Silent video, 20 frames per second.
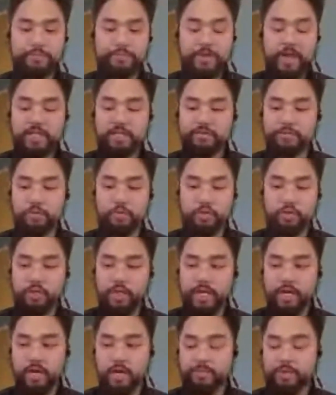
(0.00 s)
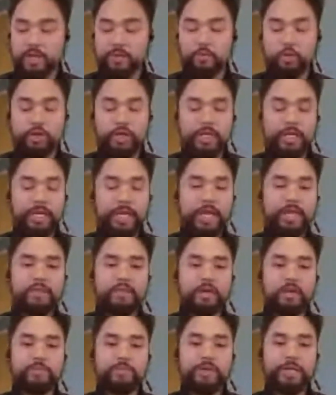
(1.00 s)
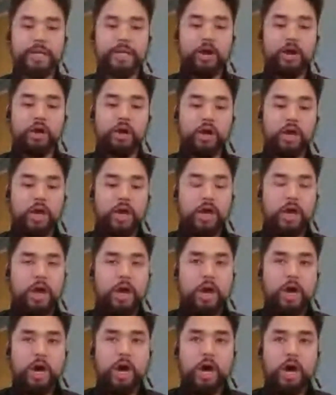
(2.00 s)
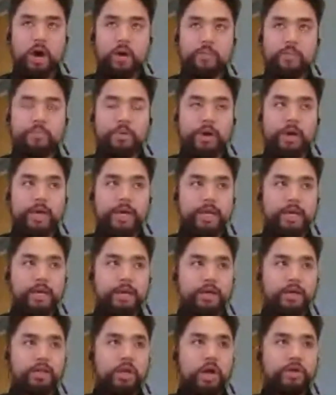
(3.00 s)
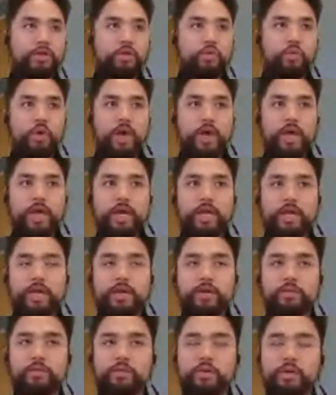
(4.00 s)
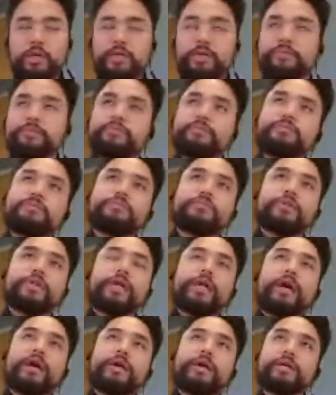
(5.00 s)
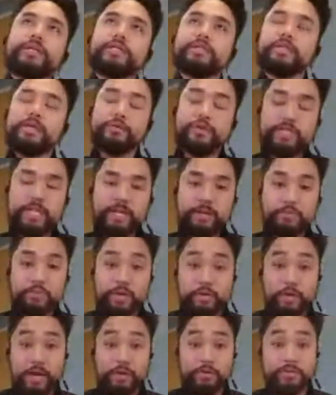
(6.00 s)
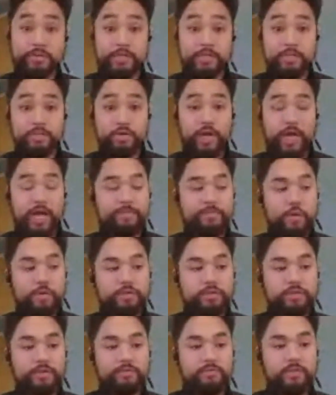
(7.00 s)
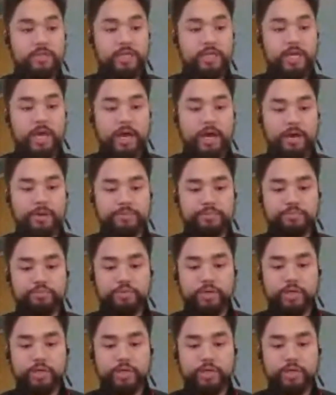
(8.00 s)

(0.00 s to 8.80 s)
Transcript: fast forward later, I'm working in hand therapy now. But along the way, I was taking prerequisites. So I had most of the